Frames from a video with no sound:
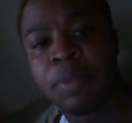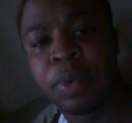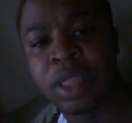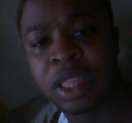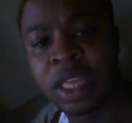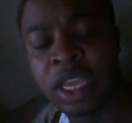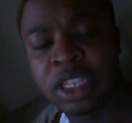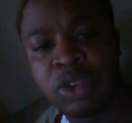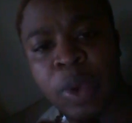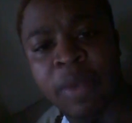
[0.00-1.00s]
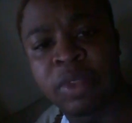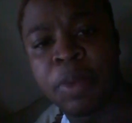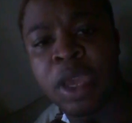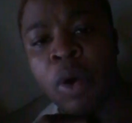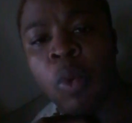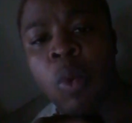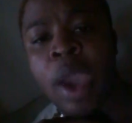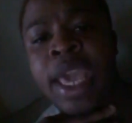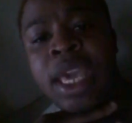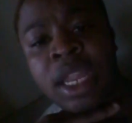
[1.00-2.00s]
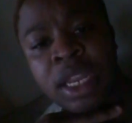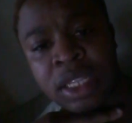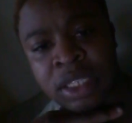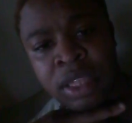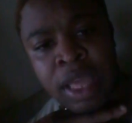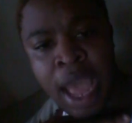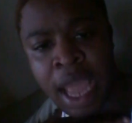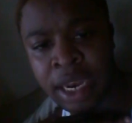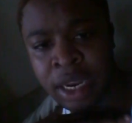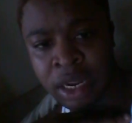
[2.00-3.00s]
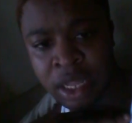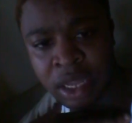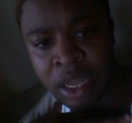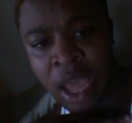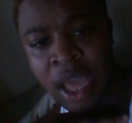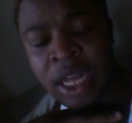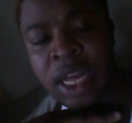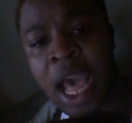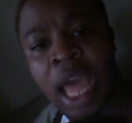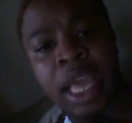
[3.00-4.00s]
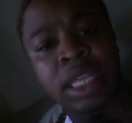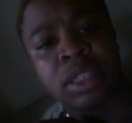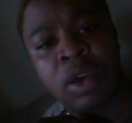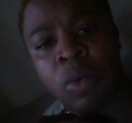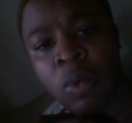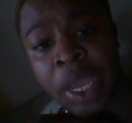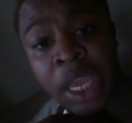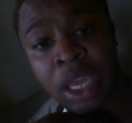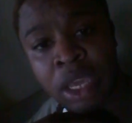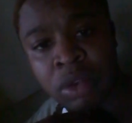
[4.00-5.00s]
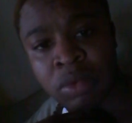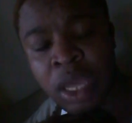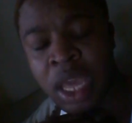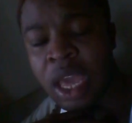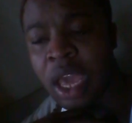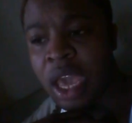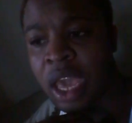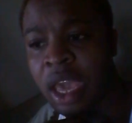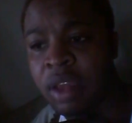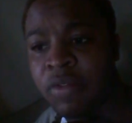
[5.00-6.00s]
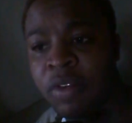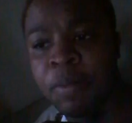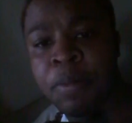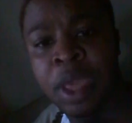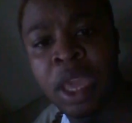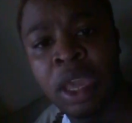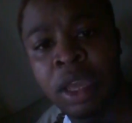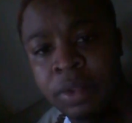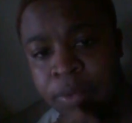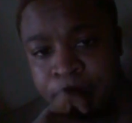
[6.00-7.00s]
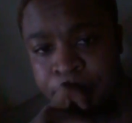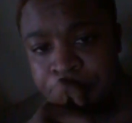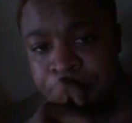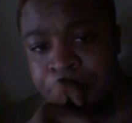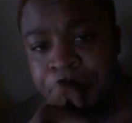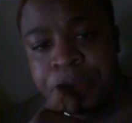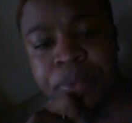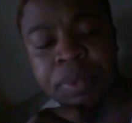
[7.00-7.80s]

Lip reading: But the thing is, you have to be awakened into that identity. God has to awake you. And for me, I